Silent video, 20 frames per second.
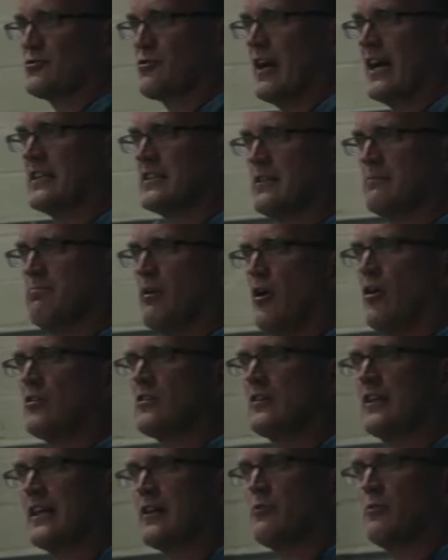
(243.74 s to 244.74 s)
right? The bulk
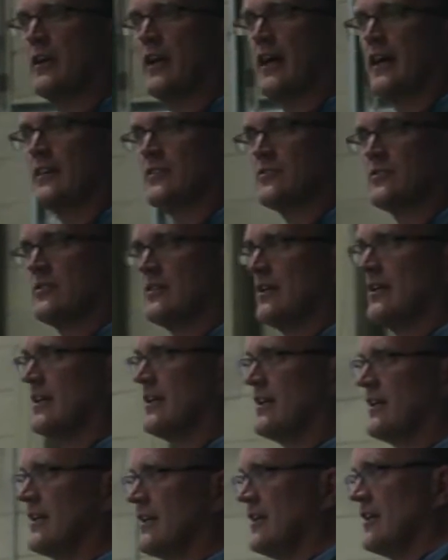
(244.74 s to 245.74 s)
liquid eggs.
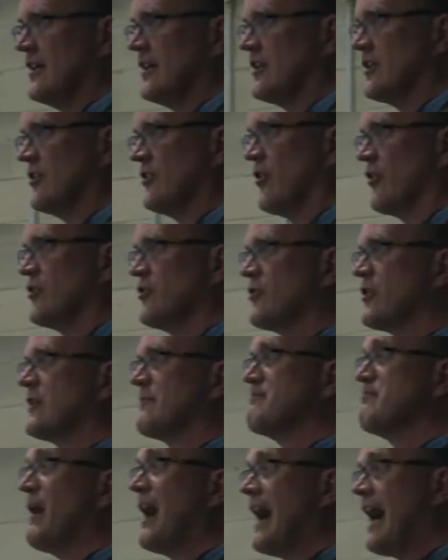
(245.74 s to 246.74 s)
You know, you can
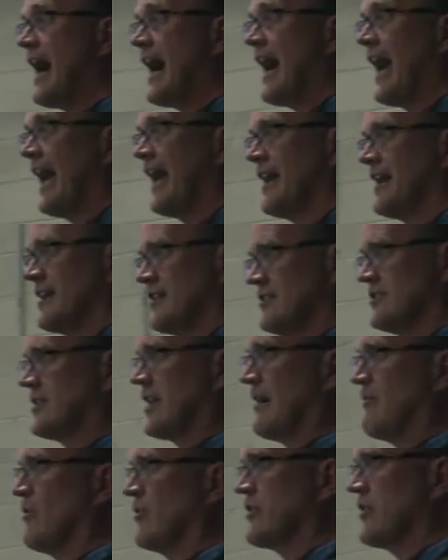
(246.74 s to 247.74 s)
buy
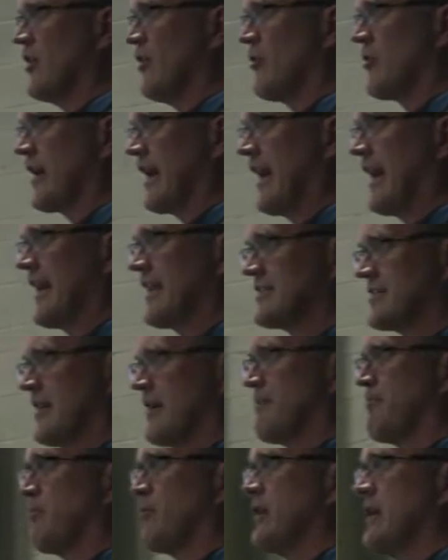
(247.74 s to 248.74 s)
double yolk eggs at a
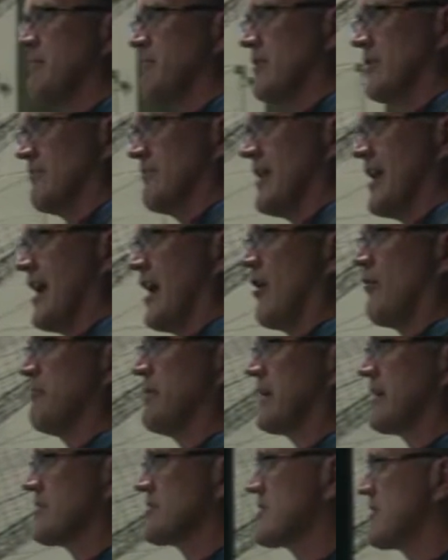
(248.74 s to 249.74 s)
premium now
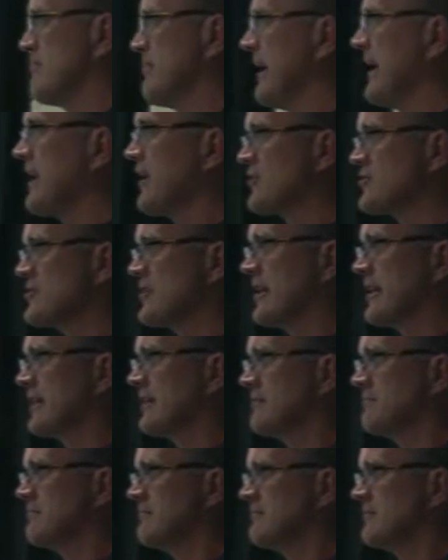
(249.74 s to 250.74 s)
because the bakers like
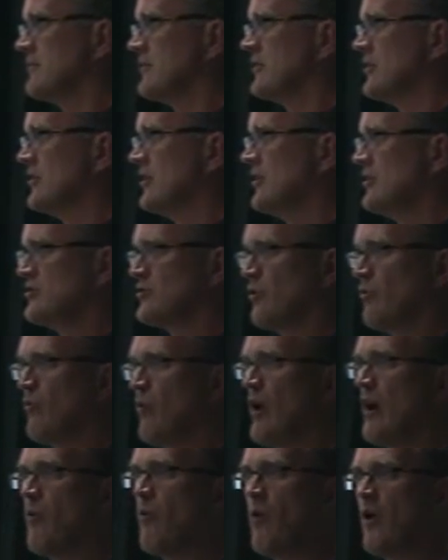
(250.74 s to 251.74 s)
them. So,
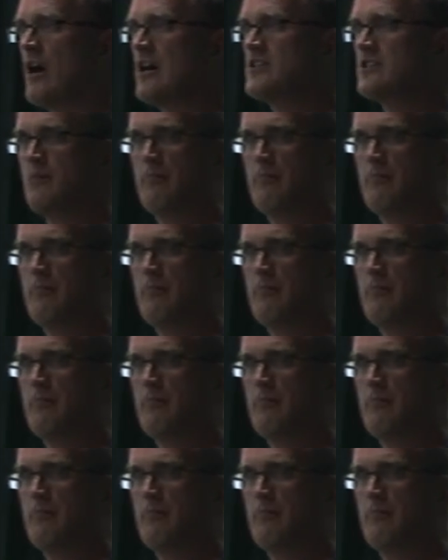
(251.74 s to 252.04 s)
what was a